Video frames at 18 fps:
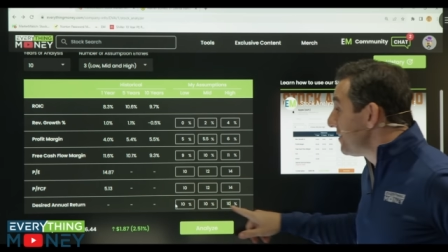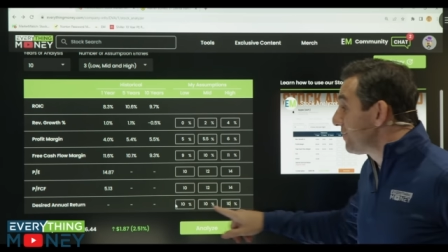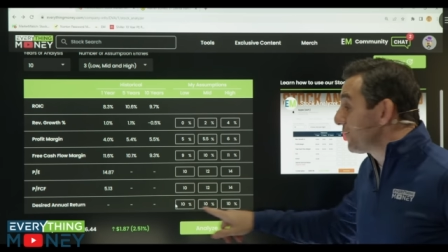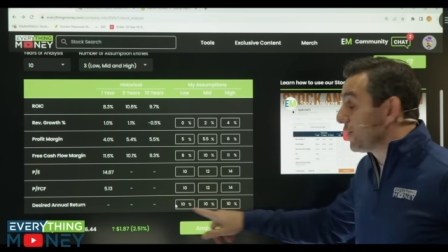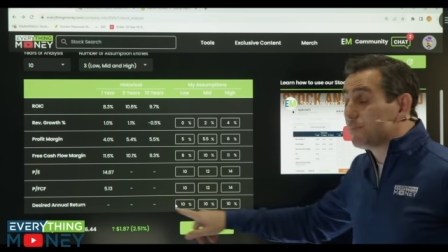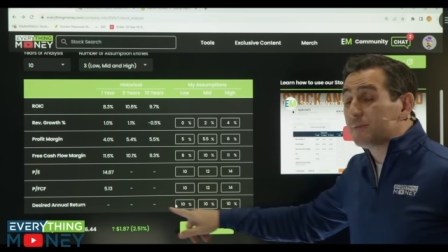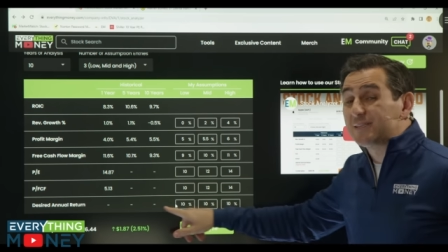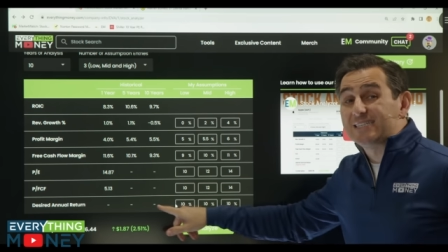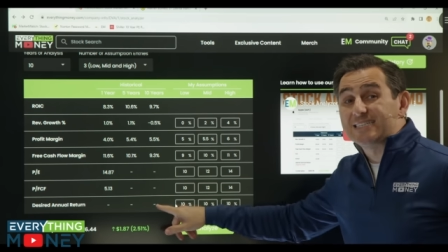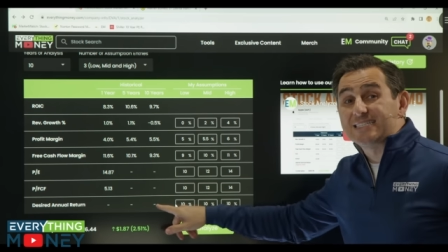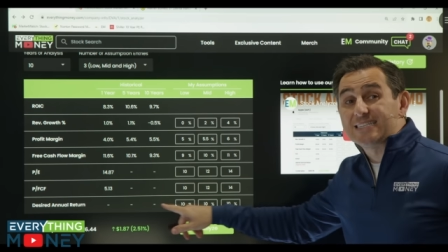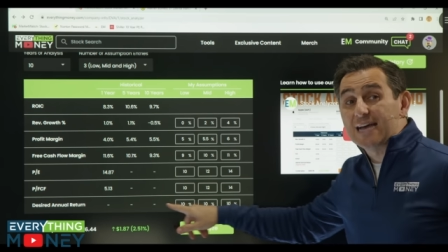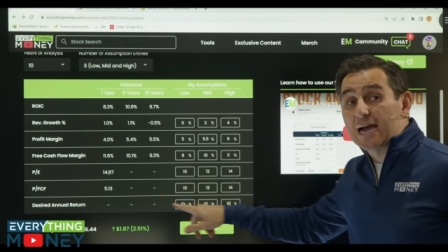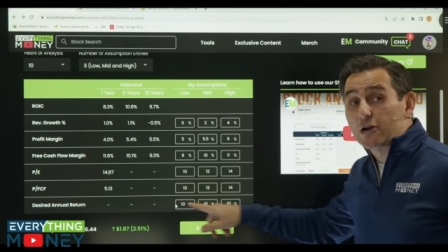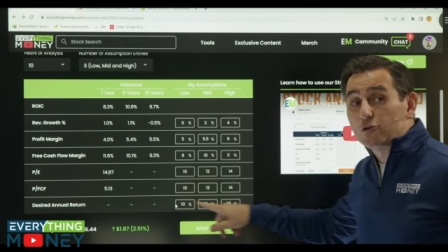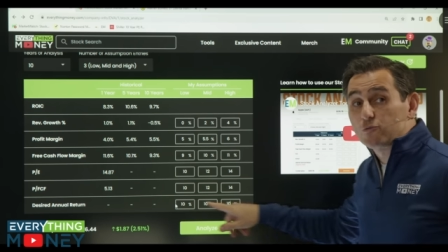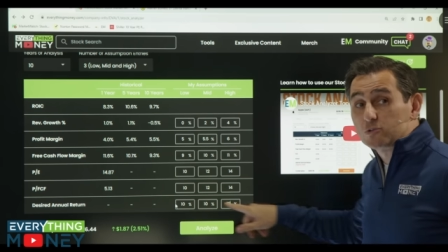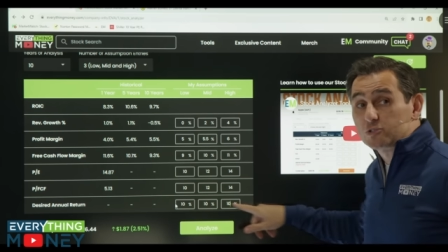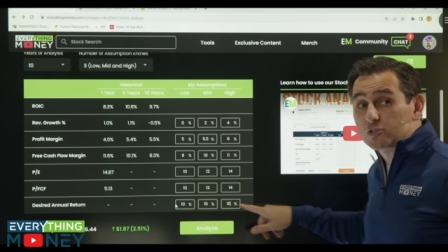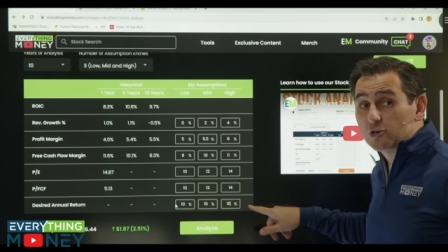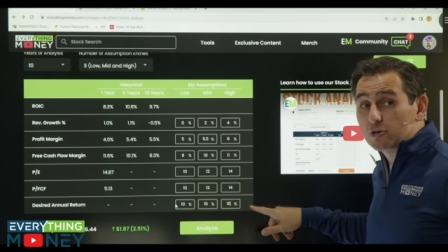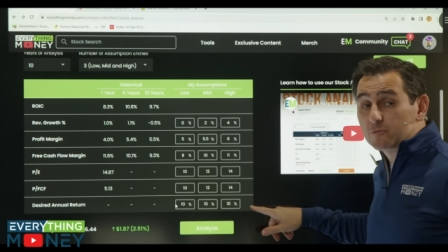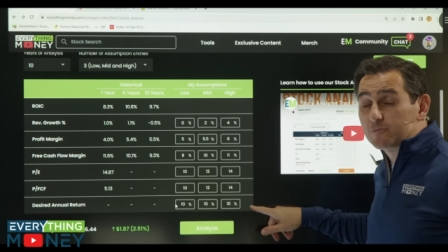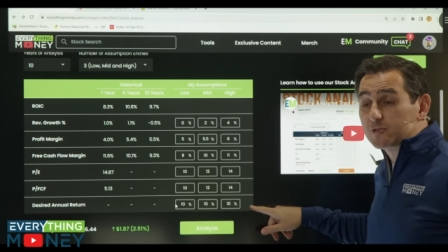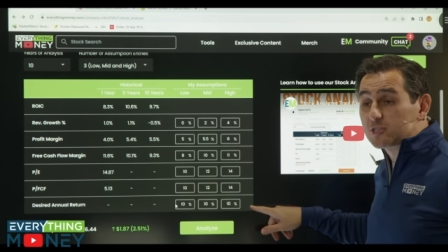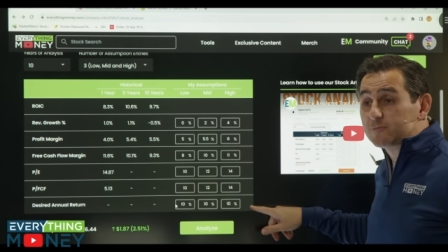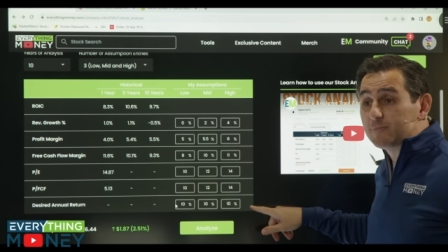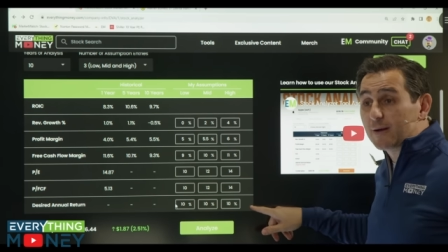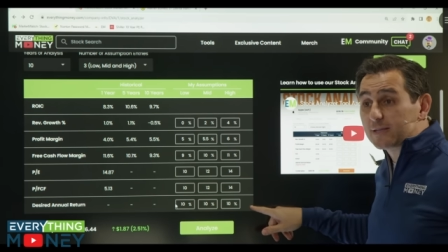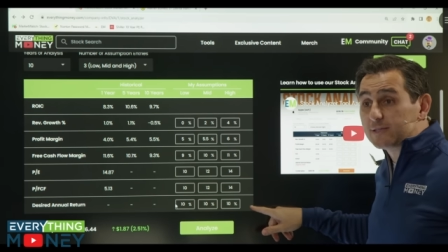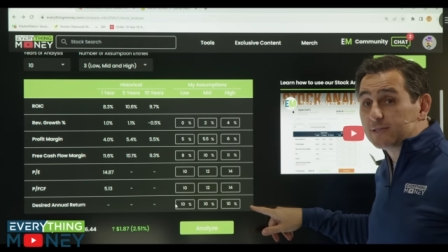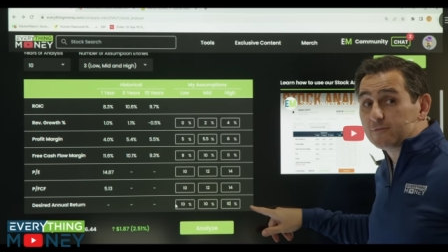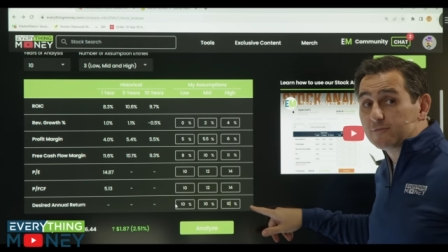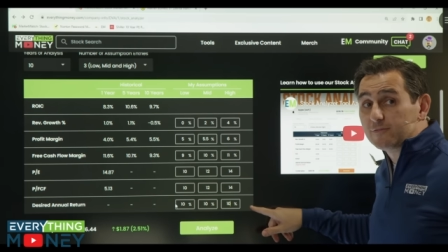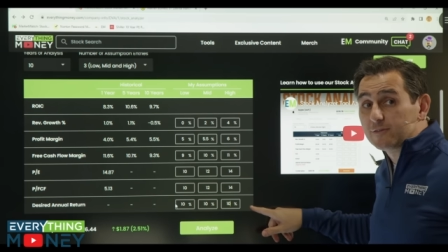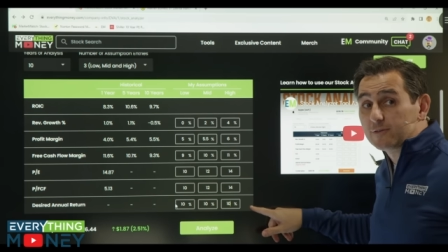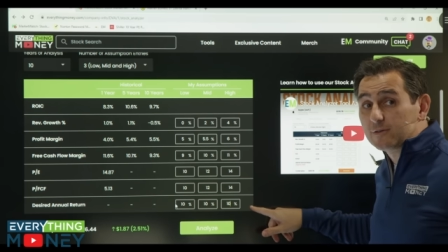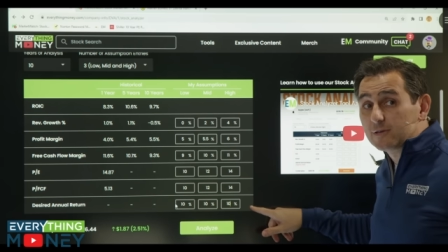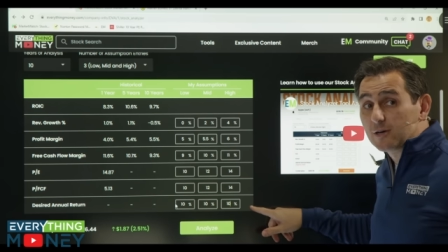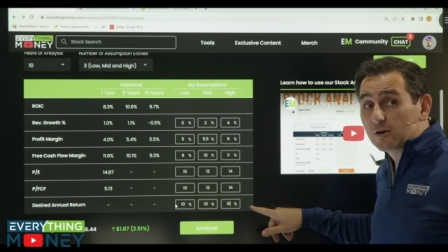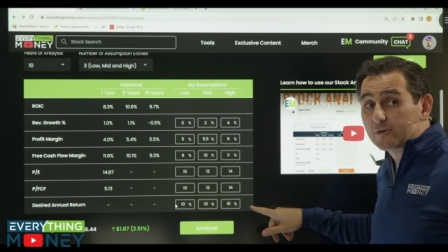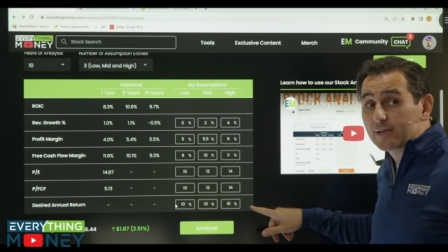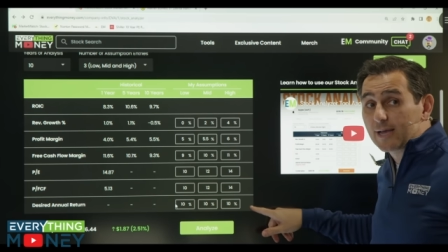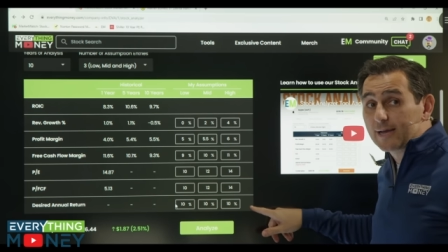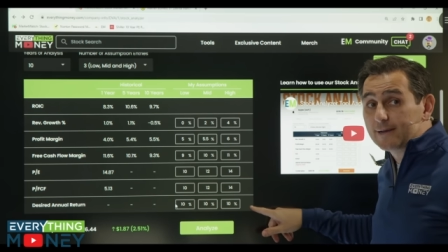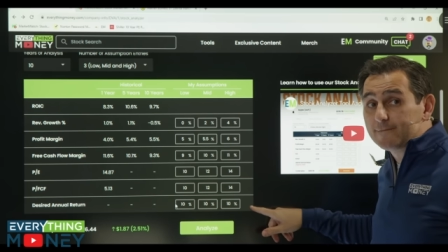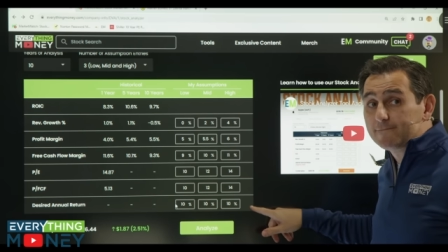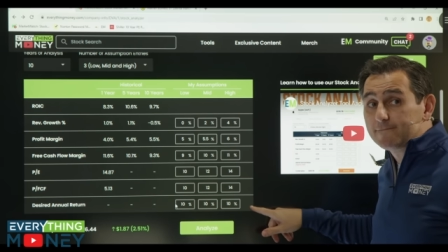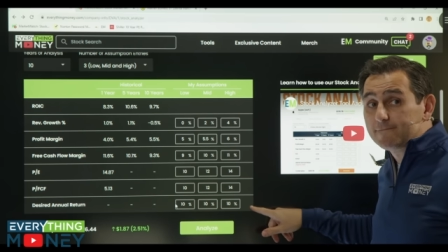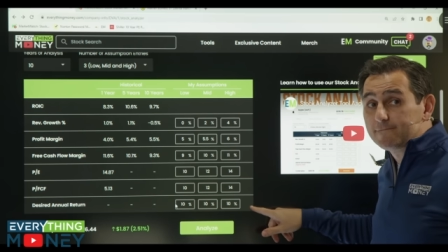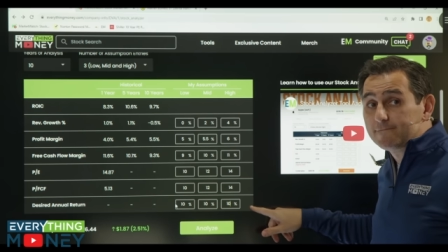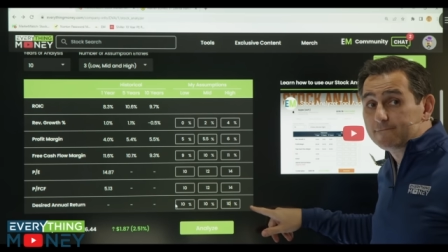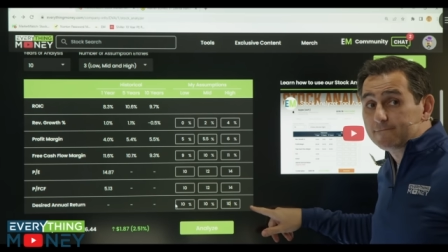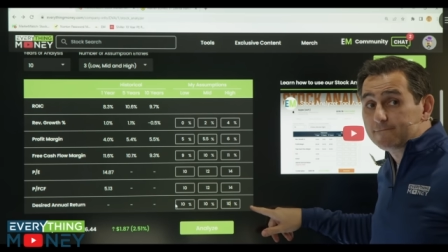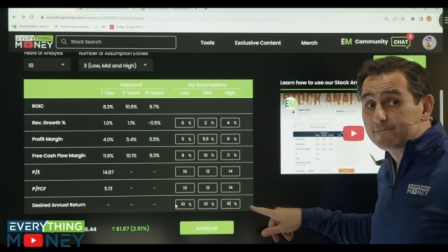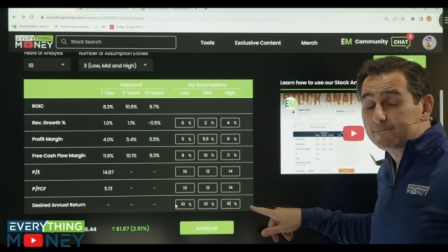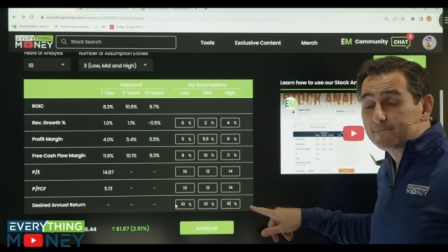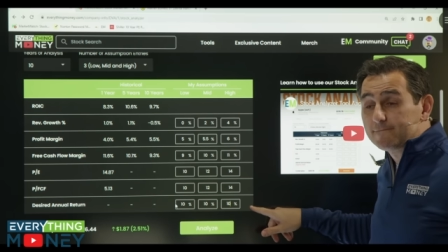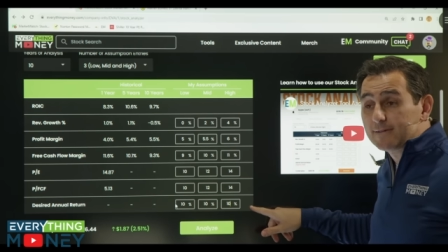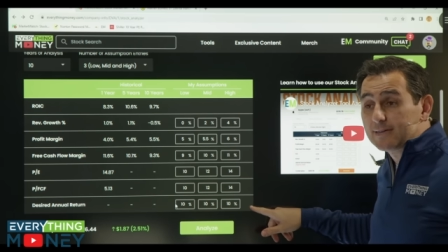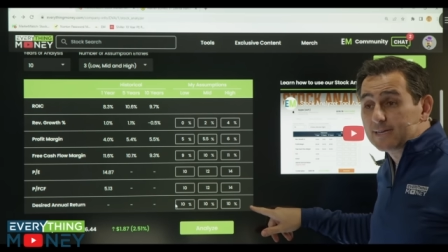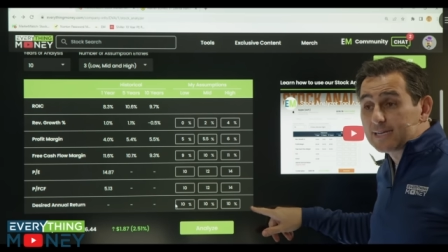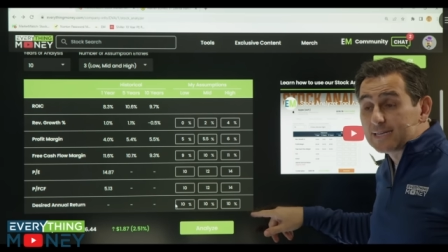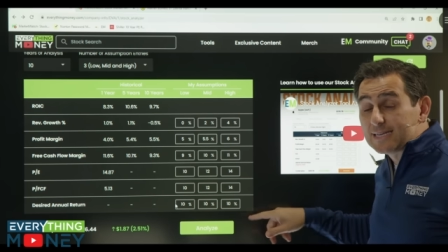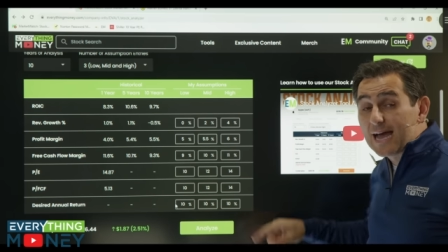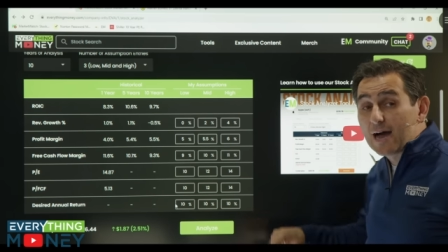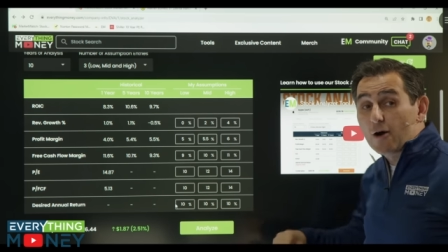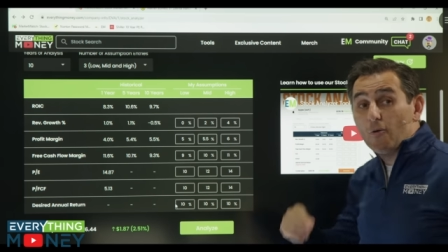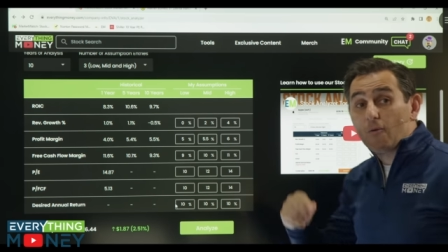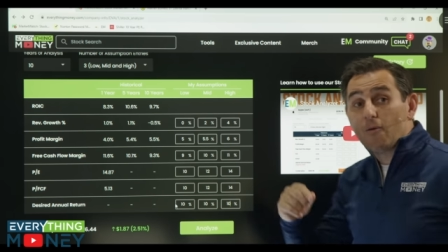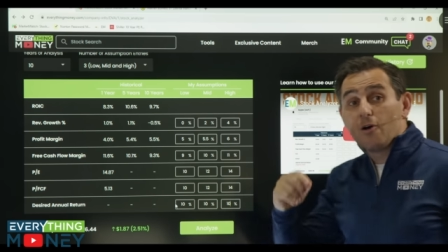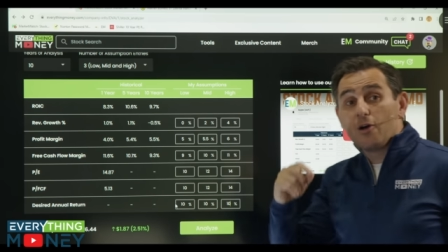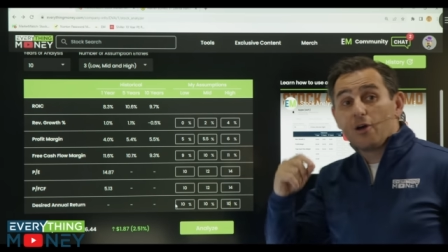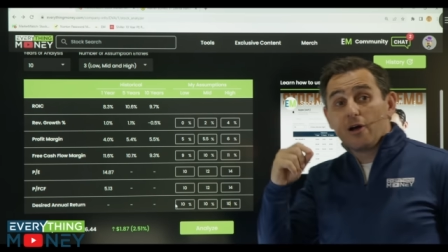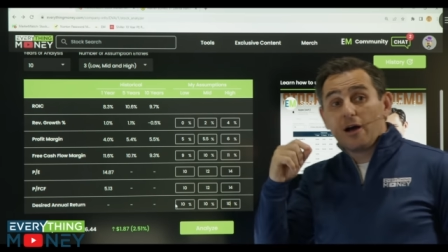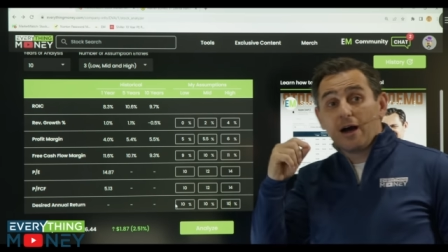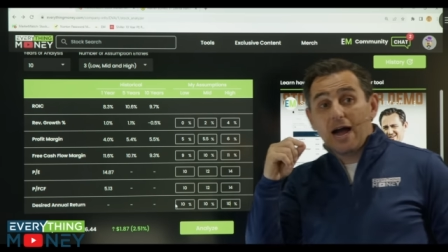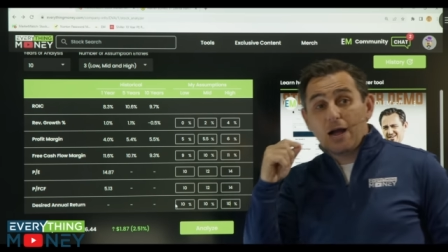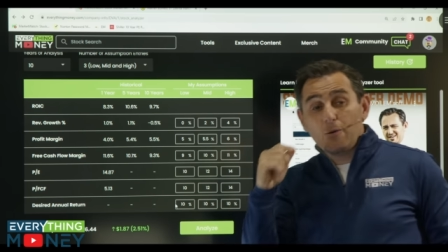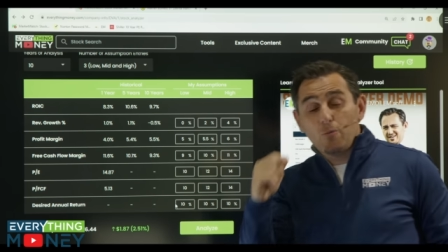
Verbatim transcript: from the desired return perspective. Okay. Now, I